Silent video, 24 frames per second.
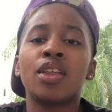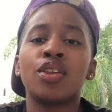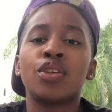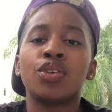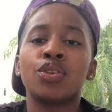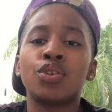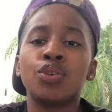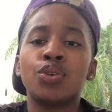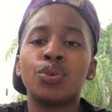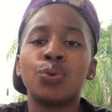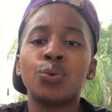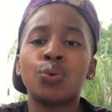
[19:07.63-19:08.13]

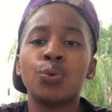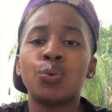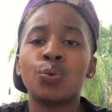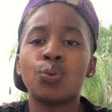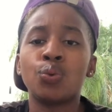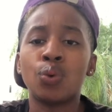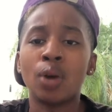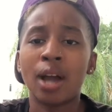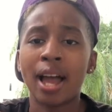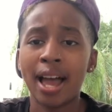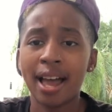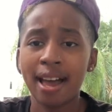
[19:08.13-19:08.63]

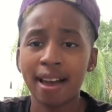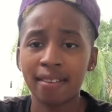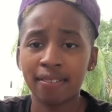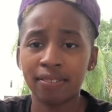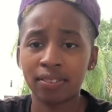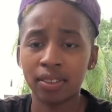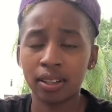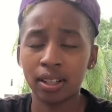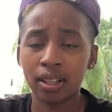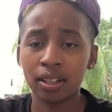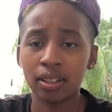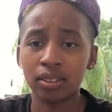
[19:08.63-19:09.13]
You
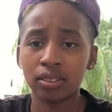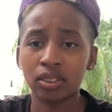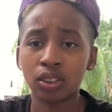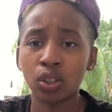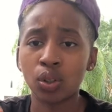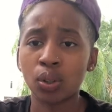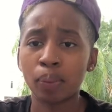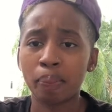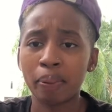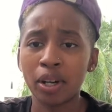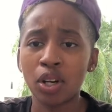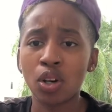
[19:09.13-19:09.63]
have so
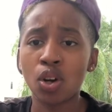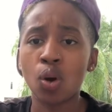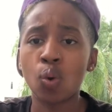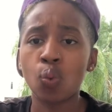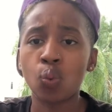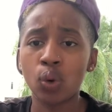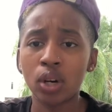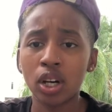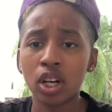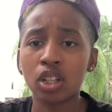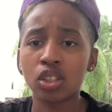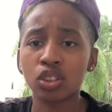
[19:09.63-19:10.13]
depending on
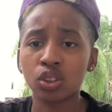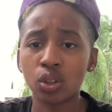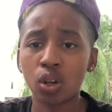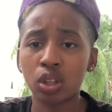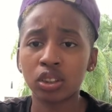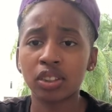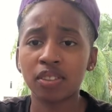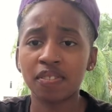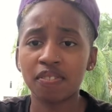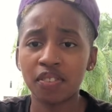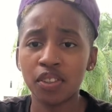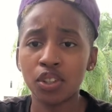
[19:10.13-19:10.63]
what
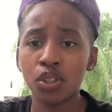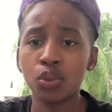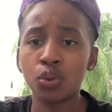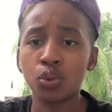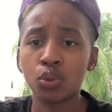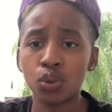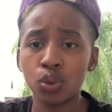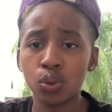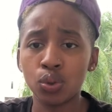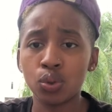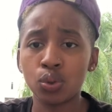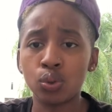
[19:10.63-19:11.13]
consulting fee you
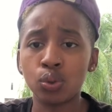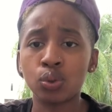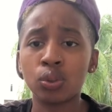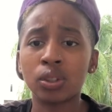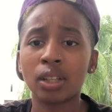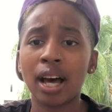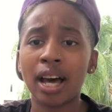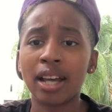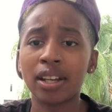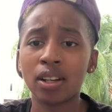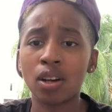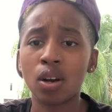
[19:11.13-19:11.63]
use,
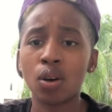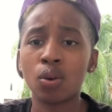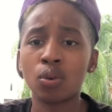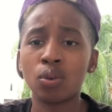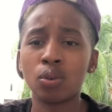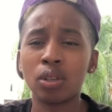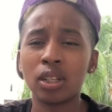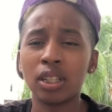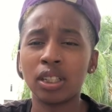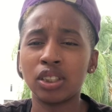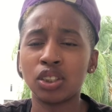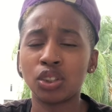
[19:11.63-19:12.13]
I
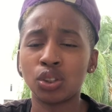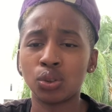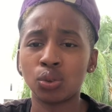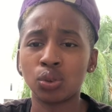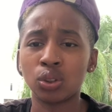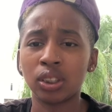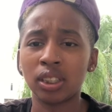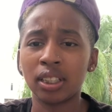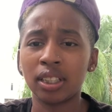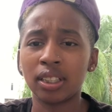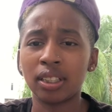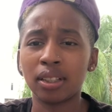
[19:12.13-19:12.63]
know it's
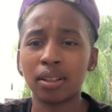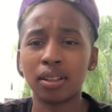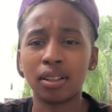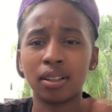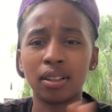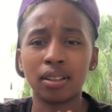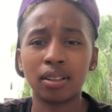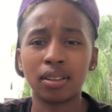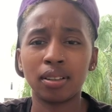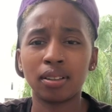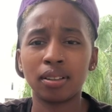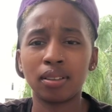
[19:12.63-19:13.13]
usually
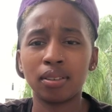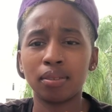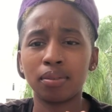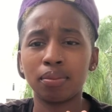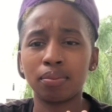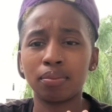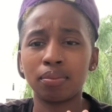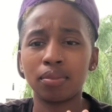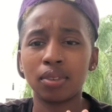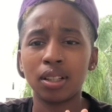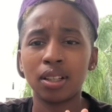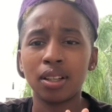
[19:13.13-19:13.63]

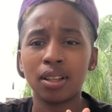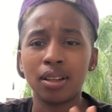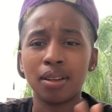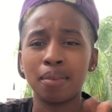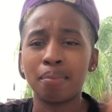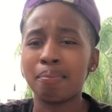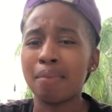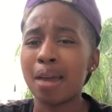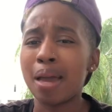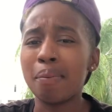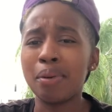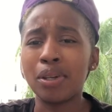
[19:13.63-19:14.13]

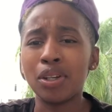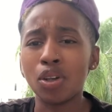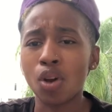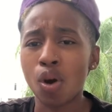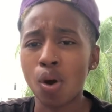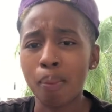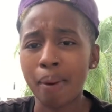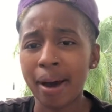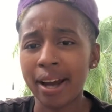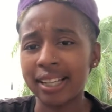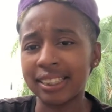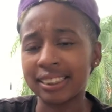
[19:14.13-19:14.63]
maybe
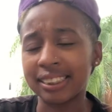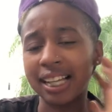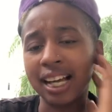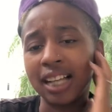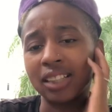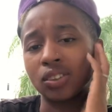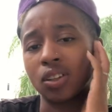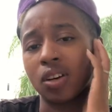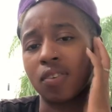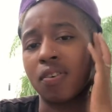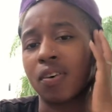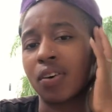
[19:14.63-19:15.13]
nobody
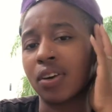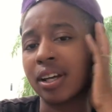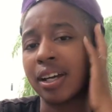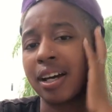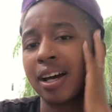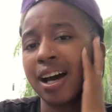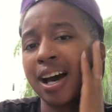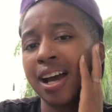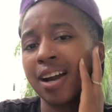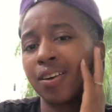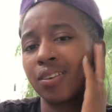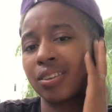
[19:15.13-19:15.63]
signs off on it,
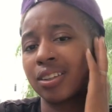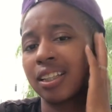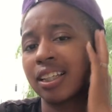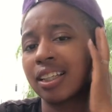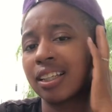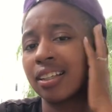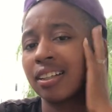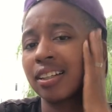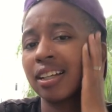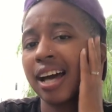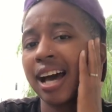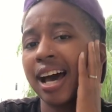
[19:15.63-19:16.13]
I don't
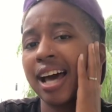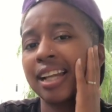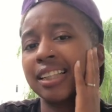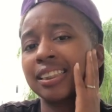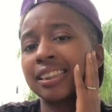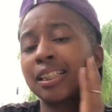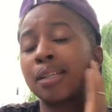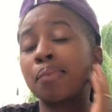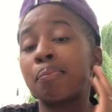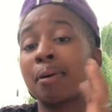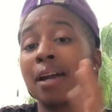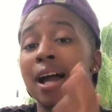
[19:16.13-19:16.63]
think,
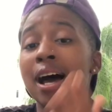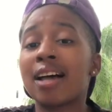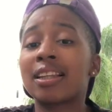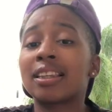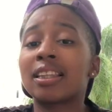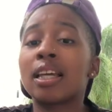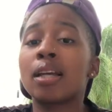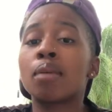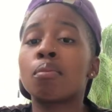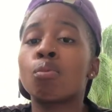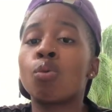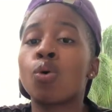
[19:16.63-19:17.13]
honestly, but I
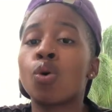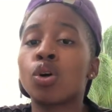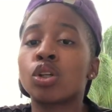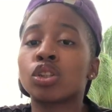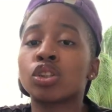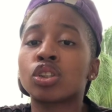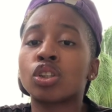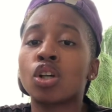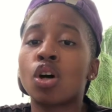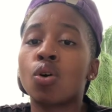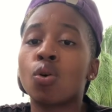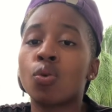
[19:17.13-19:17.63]
think more
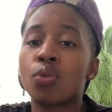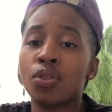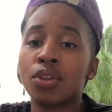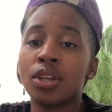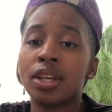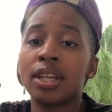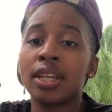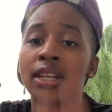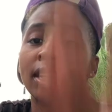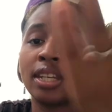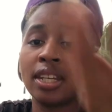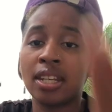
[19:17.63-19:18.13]
so
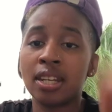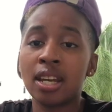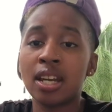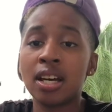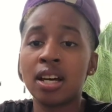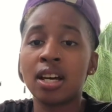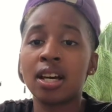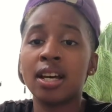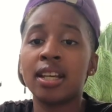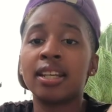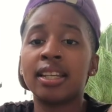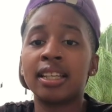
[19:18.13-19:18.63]
than
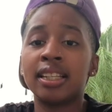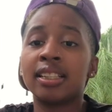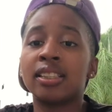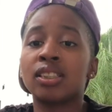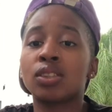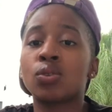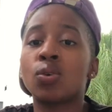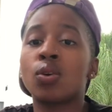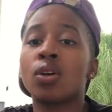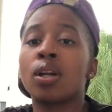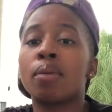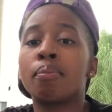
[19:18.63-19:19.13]
none is
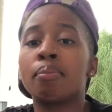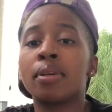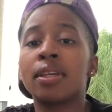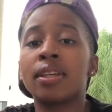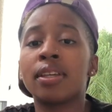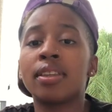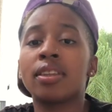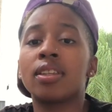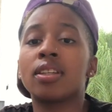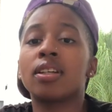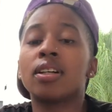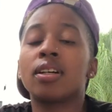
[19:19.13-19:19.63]
going to
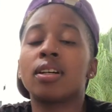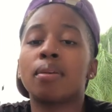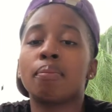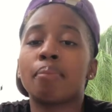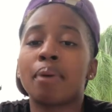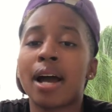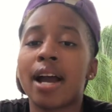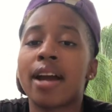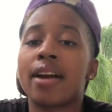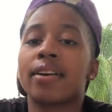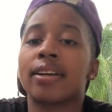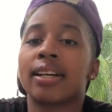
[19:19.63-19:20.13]
be the
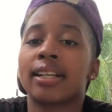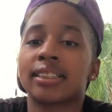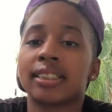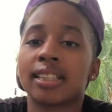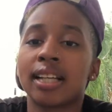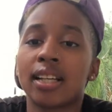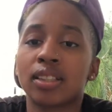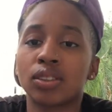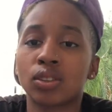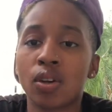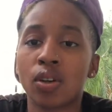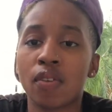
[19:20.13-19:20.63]
buyer that
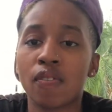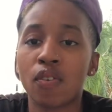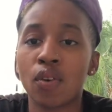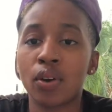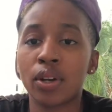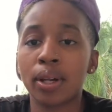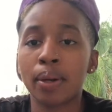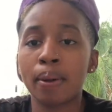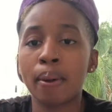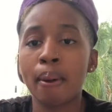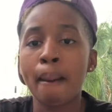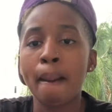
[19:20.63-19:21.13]
signs off on
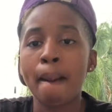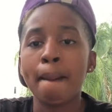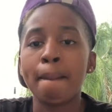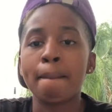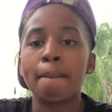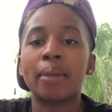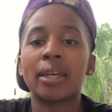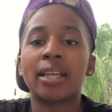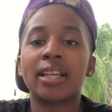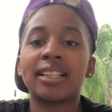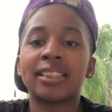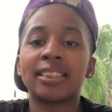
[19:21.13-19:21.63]
it,
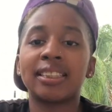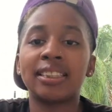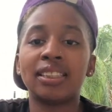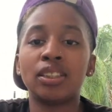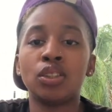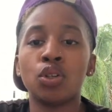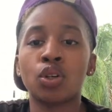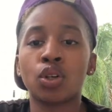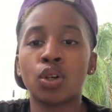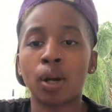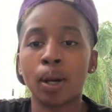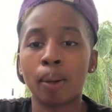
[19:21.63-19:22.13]
because
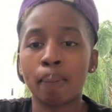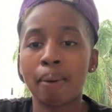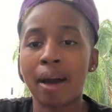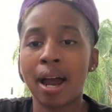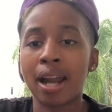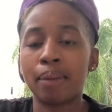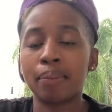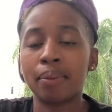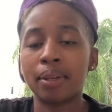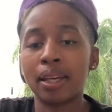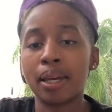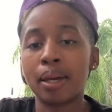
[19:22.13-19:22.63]
you're going to
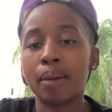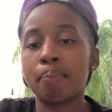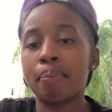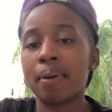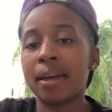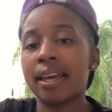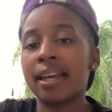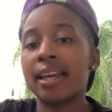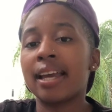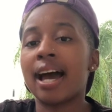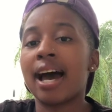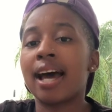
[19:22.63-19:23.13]
probably be getting
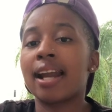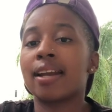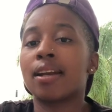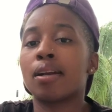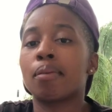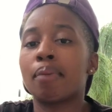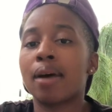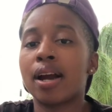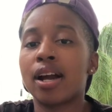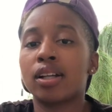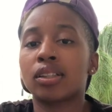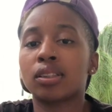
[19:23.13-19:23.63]
paid out of the
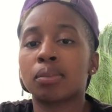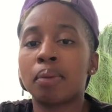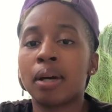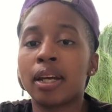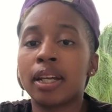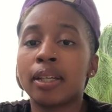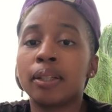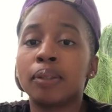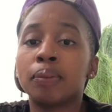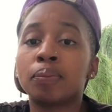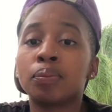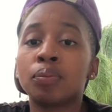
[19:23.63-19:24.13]
buyer's
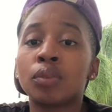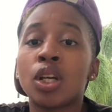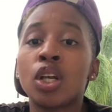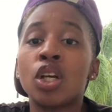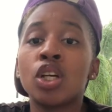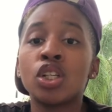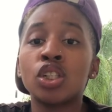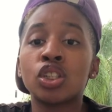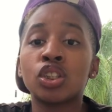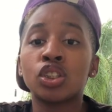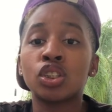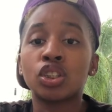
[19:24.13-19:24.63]
money.
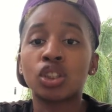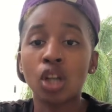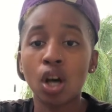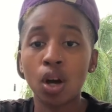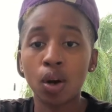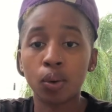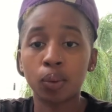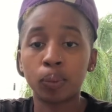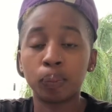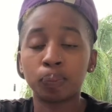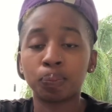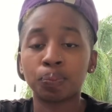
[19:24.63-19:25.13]

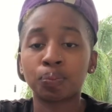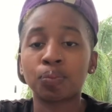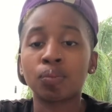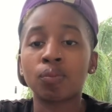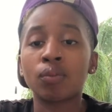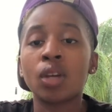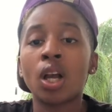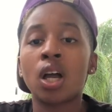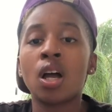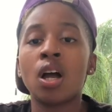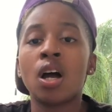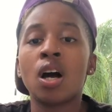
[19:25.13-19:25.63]
So
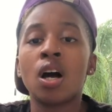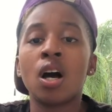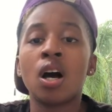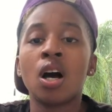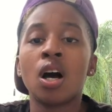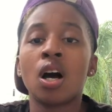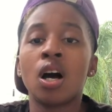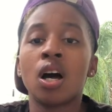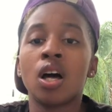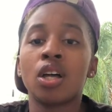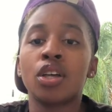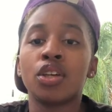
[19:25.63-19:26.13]

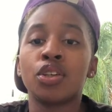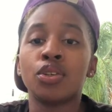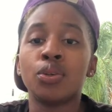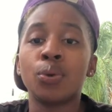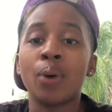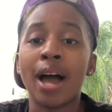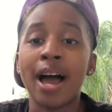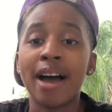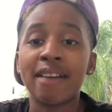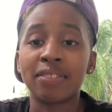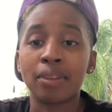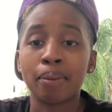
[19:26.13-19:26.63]
you
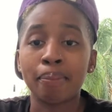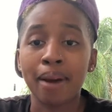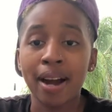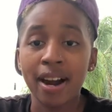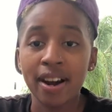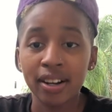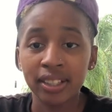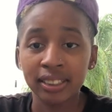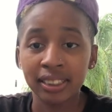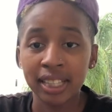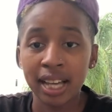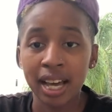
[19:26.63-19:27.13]
have the
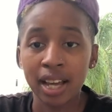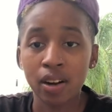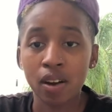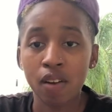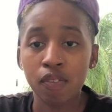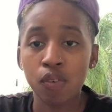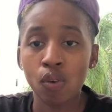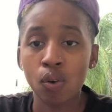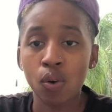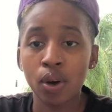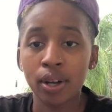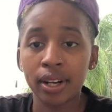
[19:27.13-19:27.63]
buyer sign
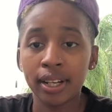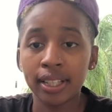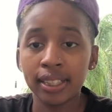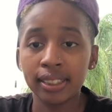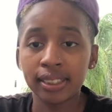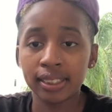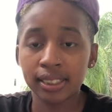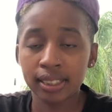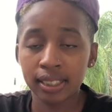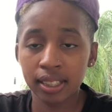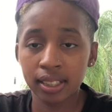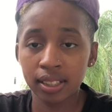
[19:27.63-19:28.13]
off on it,
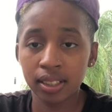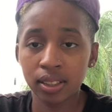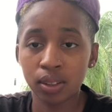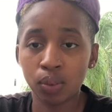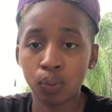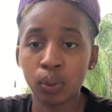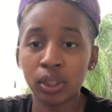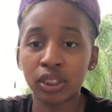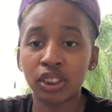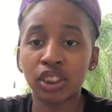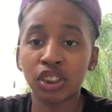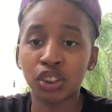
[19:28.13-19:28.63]

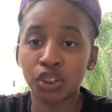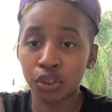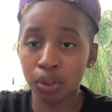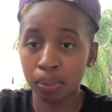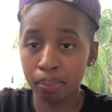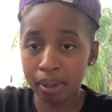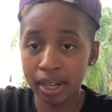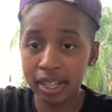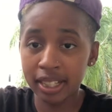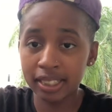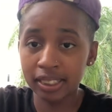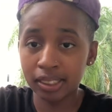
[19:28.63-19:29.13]
which is your
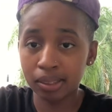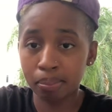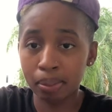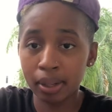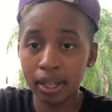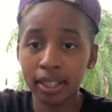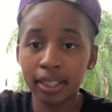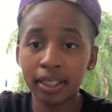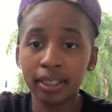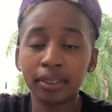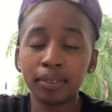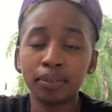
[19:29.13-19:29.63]
buddy's
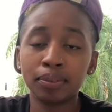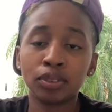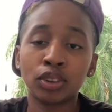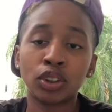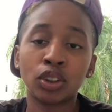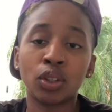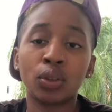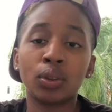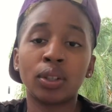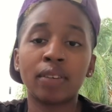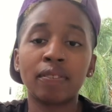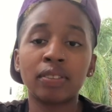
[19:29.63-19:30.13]
buddy.
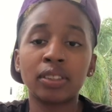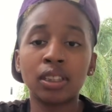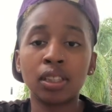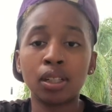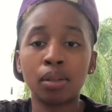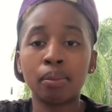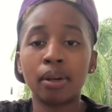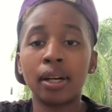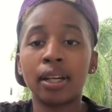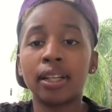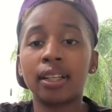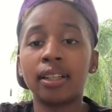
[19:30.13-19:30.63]
So you give it to
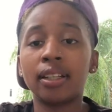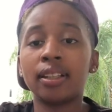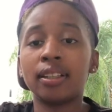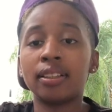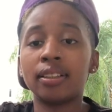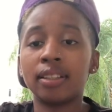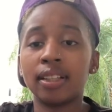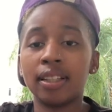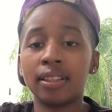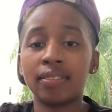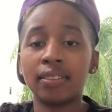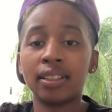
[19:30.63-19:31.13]
your buddy,
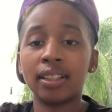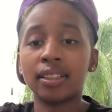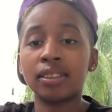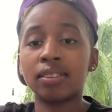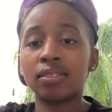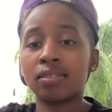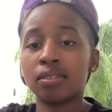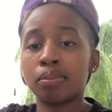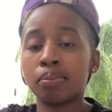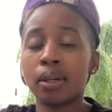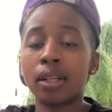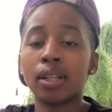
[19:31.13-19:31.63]
he gives
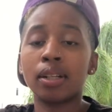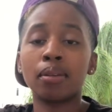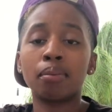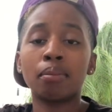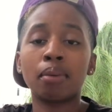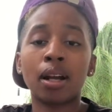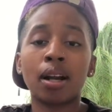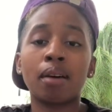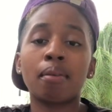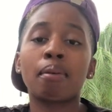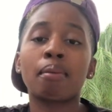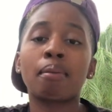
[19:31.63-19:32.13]
his buddy,
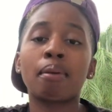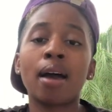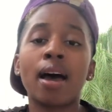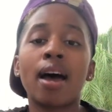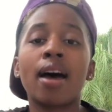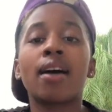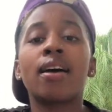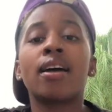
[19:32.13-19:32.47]
blah, blah, blah.